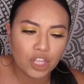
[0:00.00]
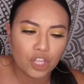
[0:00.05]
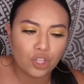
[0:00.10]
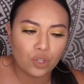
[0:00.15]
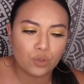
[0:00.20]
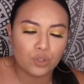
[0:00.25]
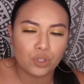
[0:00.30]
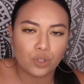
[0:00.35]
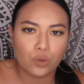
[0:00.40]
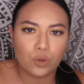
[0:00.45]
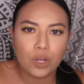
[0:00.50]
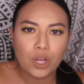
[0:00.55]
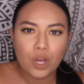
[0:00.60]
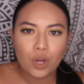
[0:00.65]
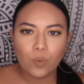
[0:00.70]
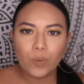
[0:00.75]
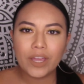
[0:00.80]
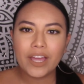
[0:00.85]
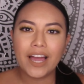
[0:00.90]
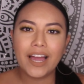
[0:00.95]
you do.
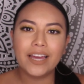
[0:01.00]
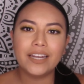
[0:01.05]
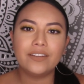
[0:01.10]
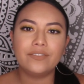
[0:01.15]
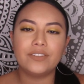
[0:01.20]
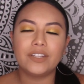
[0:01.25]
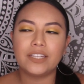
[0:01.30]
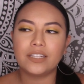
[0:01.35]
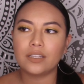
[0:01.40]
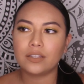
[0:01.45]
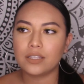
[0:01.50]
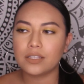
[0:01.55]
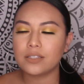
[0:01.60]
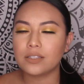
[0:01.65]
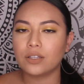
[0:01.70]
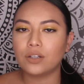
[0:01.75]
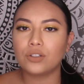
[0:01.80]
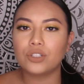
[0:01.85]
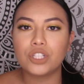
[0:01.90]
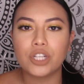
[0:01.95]
We kind of needed this
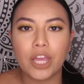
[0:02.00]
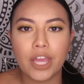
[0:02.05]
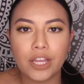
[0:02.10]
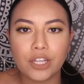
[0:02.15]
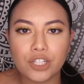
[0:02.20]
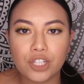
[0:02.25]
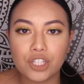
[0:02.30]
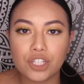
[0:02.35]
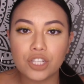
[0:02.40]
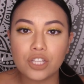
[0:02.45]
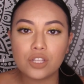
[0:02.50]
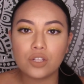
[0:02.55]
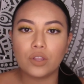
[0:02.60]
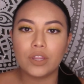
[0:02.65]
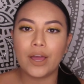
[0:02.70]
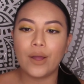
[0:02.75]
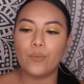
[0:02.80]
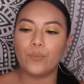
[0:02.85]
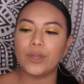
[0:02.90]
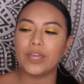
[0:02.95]
little change just so
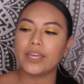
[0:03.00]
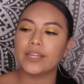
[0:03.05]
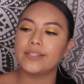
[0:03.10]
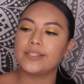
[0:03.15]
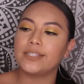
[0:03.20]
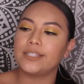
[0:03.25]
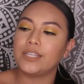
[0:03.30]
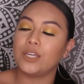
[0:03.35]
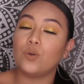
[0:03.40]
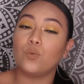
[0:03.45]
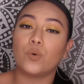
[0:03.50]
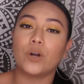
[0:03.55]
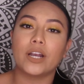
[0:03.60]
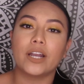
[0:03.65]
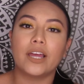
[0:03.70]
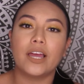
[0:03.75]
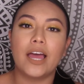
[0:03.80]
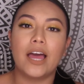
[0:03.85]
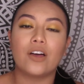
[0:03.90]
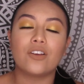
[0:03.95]
that we can see what
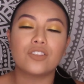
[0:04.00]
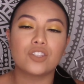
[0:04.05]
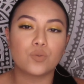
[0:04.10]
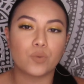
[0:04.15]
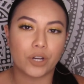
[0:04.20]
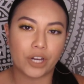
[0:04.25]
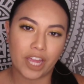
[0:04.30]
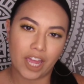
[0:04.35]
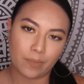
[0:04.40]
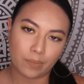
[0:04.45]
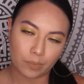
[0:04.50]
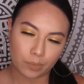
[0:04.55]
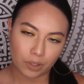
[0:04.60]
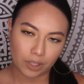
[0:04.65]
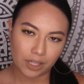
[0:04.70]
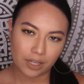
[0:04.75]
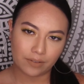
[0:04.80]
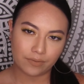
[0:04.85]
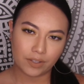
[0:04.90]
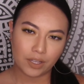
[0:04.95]
else we're
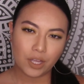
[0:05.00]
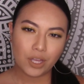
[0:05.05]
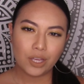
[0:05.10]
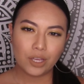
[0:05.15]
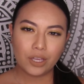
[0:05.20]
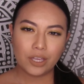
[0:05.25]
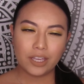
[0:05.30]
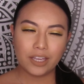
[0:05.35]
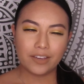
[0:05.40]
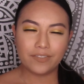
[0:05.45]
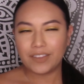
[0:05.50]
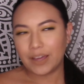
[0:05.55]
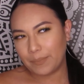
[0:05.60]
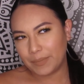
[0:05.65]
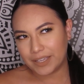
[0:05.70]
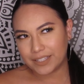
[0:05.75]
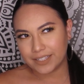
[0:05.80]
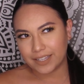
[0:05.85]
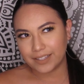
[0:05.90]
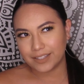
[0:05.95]
capable of, if that
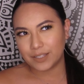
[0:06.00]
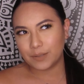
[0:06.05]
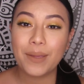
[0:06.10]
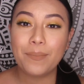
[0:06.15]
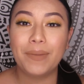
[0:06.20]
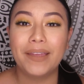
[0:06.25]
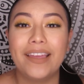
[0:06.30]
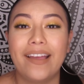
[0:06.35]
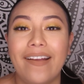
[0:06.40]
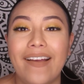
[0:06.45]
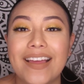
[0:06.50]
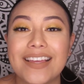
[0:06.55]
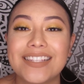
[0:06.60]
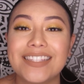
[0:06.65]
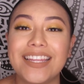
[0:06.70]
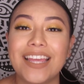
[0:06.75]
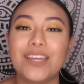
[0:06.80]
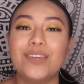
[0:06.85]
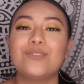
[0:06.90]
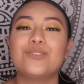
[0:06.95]
makes sense. But yeah, guys,
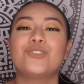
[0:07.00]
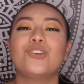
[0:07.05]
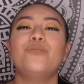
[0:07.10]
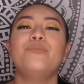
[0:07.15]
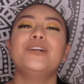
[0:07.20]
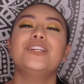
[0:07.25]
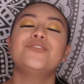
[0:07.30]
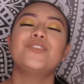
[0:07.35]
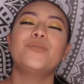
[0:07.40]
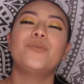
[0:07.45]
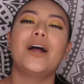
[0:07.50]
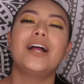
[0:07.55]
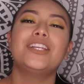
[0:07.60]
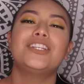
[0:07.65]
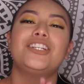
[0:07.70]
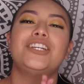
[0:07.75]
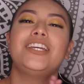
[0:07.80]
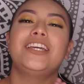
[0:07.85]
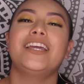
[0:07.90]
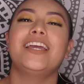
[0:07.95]
thank you so much for
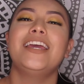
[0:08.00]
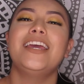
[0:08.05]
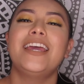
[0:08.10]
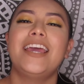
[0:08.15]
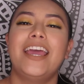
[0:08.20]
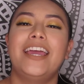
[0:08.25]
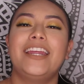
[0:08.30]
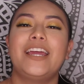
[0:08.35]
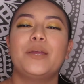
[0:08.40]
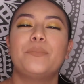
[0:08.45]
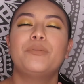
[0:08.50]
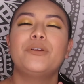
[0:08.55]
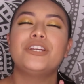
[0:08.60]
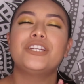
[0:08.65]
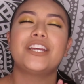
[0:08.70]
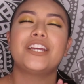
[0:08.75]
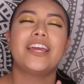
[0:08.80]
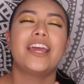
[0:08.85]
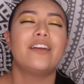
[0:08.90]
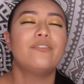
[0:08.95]
watching, and I
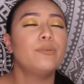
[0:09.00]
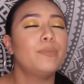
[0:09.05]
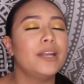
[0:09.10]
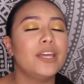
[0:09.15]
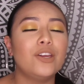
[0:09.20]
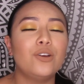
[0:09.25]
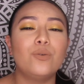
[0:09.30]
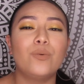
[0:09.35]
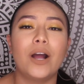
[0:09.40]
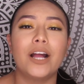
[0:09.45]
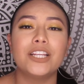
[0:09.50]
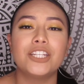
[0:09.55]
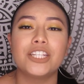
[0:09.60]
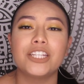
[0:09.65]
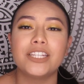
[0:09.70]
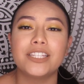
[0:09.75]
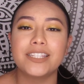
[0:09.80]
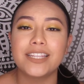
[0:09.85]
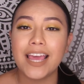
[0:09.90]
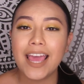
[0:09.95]
appreciate everybody who
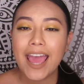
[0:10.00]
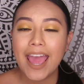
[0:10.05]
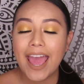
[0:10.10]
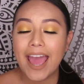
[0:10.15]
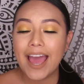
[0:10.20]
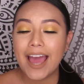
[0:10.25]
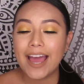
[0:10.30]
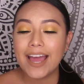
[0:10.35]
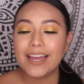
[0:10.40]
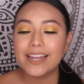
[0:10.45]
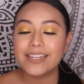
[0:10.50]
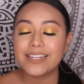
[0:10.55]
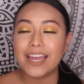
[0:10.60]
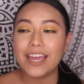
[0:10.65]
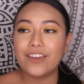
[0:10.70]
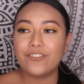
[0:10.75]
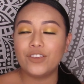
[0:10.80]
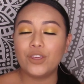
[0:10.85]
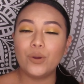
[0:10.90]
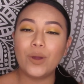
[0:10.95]
watches. And
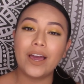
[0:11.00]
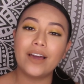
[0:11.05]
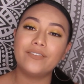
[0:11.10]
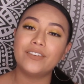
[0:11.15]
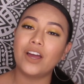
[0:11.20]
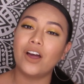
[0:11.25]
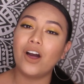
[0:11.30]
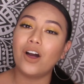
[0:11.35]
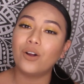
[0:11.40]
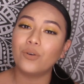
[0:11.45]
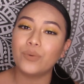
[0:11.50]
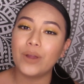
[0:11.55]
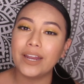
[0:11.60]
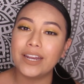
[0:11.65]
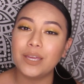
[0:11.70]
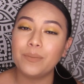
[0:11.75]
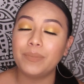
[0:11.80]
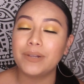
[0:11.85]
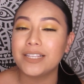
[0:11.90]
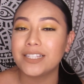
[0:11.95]
if you have not
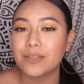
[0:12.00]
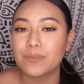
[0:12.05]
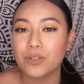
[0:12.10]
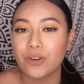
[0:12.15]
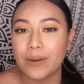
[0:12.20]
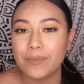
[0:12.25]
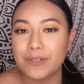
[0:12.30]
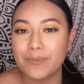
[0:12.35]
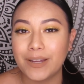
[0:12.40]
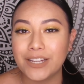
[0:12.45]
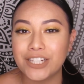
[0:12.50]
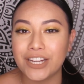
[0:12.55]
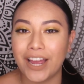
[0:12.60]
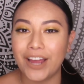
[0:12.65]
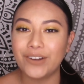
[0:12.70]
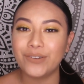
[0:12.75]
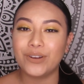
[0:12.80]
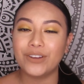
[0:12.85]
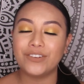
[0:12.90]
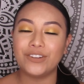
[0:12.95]
already, please subscribe to my
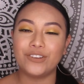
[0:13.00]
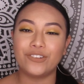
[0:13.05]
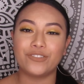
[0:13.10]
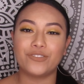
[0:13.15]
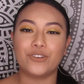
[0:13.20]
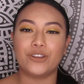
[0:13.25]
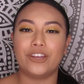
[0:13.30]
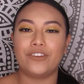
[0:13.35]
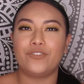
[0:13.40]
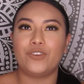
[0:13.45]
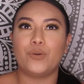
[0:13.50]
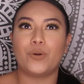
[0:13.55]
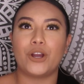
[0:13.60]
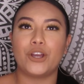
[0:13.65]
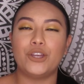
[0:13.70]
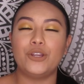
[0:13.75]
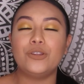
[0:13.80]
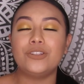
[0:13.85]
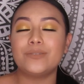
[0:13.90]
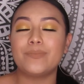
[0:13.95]
channel. And if you are
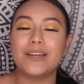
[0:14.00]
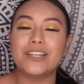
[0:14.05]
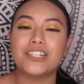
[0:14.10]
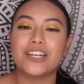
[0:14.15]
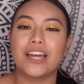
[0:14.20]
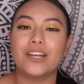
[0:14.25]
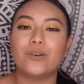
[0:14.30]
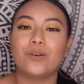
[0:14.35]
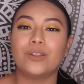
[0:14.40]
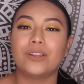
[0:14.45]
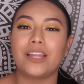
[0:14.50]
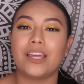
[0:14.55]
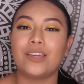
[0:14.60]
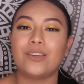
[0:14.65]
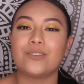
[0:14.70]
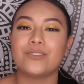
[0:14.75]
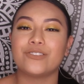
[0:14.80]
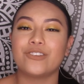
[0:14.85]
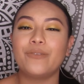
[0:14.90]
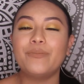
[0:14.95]
new to my channel, thank
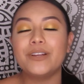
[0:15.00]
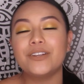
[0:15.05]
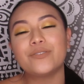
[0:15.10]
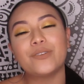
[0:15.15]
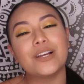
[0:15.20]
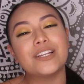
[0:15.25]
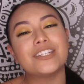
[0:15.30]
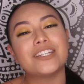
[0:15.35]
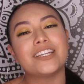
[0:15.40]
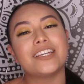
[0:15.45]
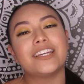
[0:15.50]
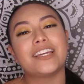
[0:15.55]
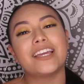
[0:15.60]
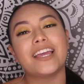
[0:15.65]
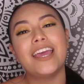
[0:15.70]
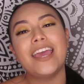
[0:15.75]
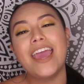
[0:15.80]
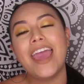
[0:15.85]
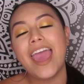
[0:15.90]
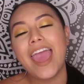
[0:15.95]
you so much for watching,
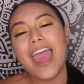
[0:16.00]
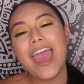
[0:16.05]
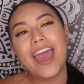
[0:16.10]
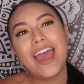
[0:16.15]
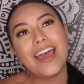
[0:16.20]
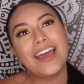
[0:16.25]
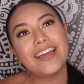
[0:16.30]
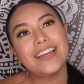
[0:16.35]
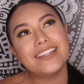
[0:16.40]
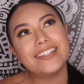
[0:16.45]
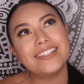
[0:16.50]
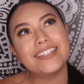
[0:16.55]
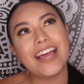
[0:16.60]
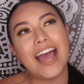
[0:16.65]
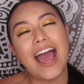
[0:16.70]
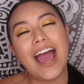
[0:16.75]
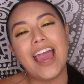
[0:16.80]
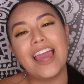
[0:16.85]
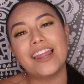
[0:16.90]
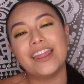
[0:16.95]
and
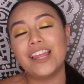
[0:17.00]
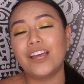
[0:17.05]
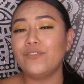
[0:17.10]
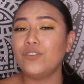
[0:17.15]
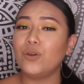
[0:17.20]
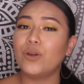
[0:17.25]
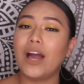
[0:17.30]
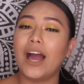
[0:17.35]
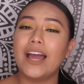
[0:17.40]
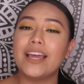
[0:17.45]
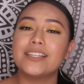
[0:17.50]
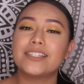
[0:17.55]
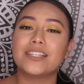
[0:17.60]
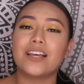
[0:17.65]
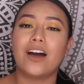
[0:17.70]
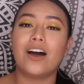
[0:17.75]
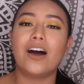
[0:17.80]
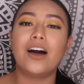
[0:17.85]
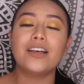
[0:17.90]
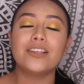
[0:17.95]
I love you guys
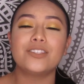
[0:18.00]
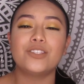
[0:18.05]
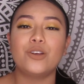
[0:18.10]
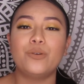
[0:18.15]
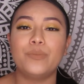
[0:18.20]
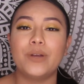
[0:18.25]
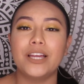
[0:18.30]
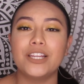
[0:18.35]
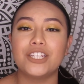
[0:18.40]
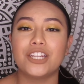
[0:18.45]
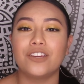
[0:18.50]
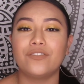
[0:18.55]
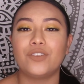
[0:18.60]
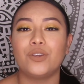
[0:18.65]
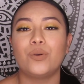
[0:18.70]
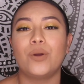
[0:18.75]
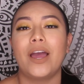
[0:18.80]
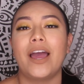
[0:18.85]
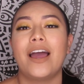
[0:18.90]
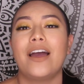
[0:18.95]
all so much. If
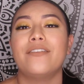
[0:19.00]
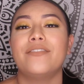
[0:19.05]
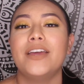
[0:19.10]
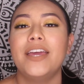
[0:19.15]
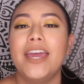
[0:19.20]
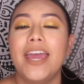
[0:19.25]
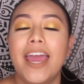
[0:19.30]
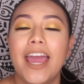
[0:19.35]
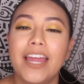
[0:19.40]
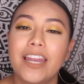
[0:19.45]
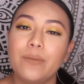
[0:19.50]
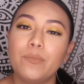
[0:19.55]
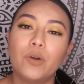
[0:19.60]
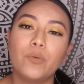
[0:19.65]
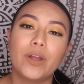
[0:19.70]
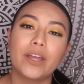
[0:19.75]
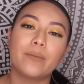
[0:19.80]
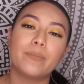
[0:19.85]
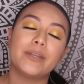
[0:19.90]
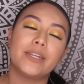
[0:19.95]
you have any more
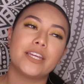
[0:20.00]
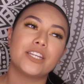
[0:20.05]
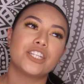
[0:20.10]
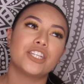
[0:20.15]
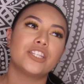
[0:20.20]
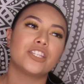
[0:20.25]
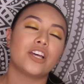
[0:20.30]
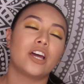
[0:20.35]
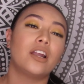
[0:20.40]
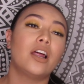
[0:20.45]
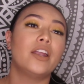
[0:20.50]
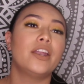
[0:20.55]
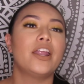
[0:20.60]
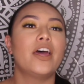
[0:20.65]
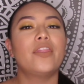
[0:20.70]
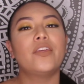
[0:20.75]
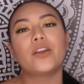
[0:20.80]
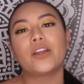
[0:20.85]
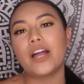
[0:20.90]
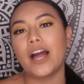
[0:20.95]
recommendations on
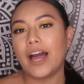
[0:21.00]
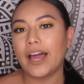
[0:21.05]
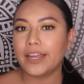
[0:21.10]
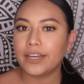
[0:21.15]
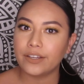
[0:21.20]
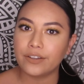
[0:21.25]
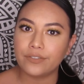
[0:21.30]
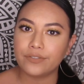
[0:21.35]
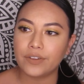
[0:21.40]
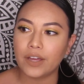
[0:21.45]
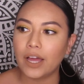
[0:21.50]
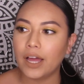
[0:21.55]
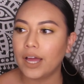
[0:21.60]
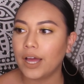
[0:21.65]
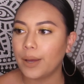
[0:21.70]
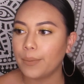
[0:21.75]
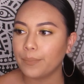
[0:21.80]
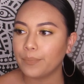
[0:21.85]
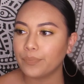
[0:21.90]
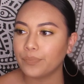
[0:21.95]
another kind of
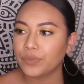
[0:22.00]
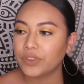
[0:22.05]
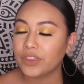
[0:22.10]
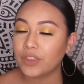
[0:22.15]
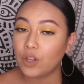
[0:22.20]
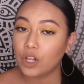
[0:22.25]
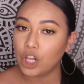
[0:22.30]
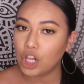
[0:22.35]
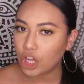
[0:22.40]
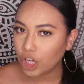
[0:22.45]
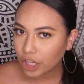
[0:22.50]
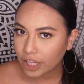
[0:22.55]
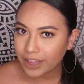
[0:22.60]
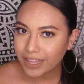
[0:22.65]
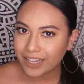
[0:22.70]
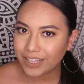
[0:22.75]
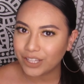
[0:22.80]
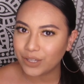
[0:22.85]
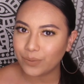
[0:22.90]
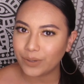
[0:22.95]
look
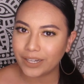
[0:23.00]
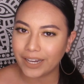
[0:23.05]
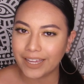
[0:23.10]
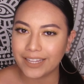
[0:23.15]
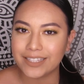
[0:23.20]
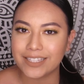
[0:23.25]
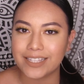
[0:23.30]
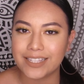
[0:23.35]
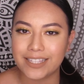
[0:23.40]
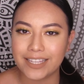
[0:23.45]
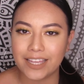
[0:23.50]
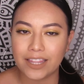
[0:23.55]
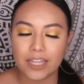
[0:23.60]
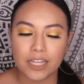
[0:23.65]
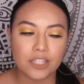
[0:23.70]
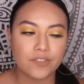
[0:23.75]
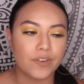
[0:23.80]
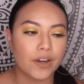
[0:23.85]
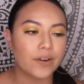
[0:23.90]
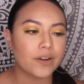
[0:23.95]
that you would like to see
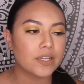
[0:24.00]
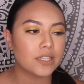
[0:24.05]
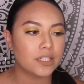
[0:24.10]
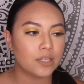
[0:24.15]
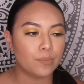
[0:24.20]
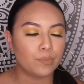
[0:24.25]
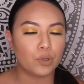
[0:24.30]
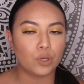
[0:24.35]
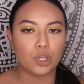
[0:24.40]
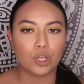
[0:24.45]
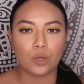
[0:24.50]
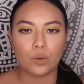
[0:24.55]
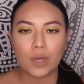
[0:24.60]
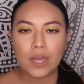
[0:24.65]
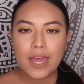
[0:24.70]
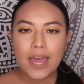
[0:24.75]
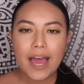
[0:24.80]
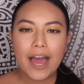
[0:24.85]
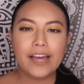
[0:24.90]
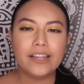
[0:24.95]
that's very simple, cute,
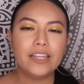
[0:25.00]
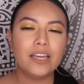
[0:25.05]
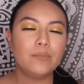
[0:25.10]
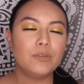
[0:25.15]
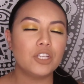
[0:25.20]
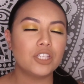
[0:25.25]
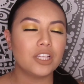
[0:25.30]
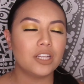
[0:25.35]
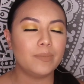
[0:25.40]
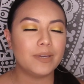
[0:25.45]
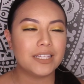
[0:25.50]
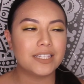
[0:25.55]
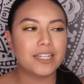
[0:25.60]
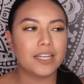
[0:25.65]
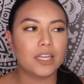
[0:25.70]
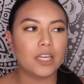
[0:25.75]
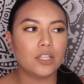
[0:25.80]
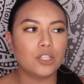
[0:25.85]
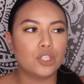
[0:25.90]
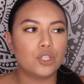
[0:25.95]
I think I'm just gonna be
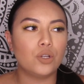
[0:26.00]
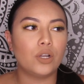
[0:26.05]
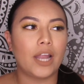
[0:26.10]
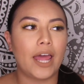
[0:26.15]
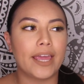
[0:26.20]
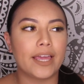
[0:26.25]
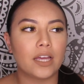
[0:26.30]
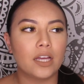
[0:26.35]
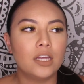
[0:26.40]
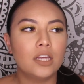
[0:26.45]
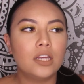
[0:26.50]
sticking to like